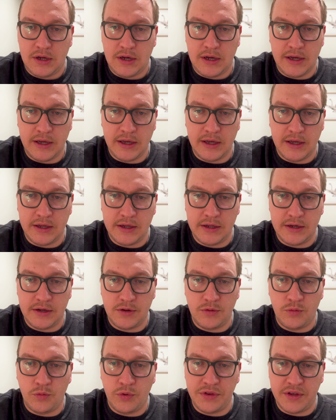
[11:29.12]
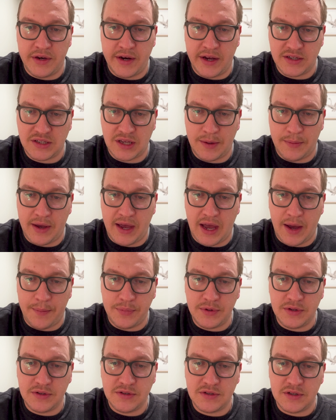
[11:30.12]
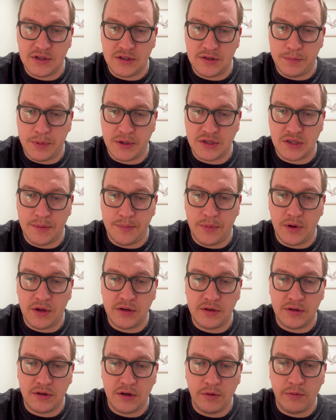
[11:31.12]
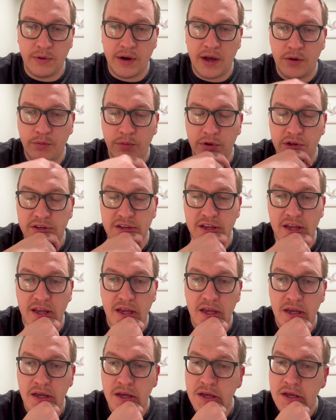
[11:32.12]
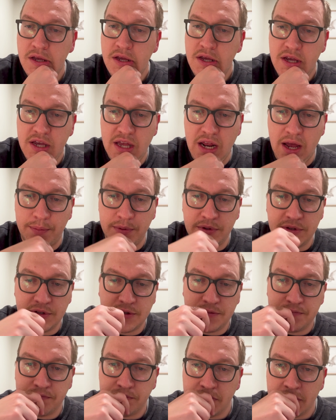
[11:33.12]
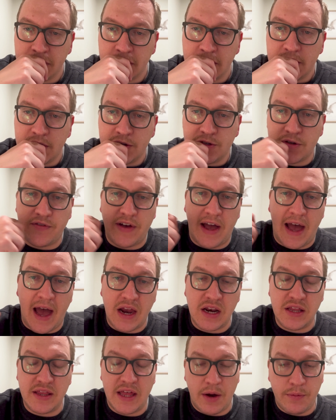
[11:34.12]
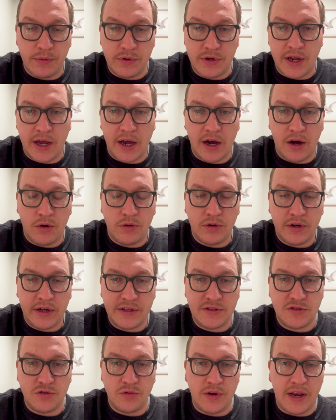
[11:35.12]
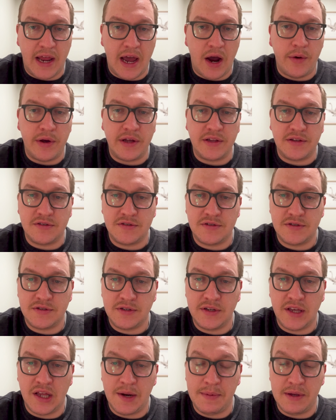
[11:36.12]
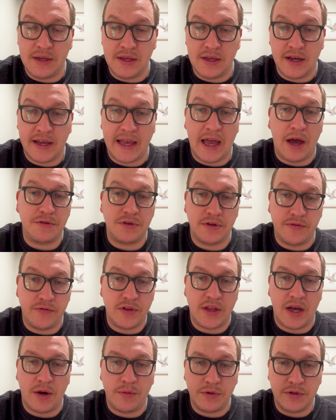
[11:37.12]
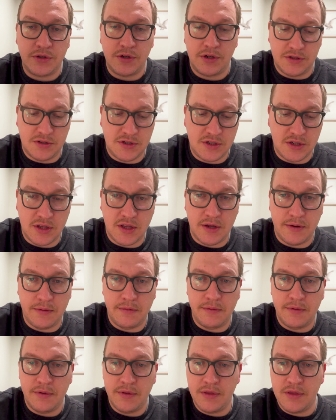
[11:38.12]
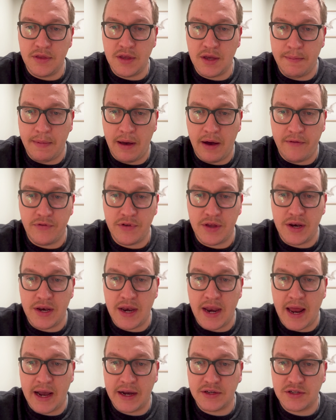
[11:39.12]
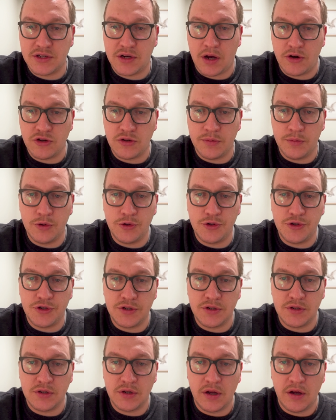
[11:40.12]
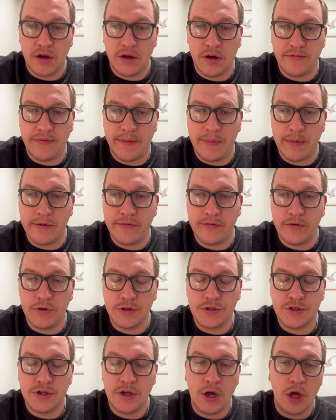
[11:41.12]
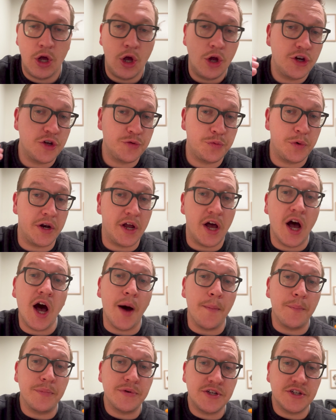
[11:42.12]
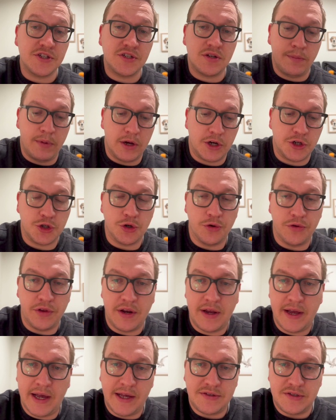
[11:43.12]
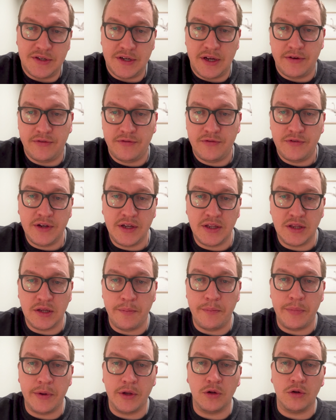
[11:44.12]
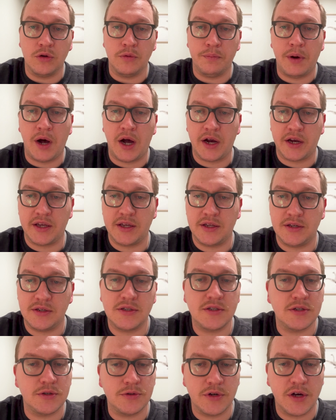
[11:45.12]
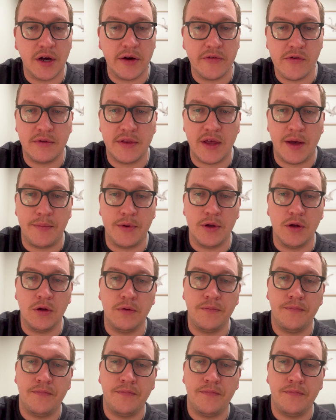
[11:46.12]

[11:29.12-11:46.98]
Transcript: And when the next time it happens, it's picked up on around what day it happens. So I've added that one now. So now it's going to be accounting for that one. You can see the amount for the next contribution on February 1st just went up, just to make sure that it has enough in the bill pocket to cover that bill.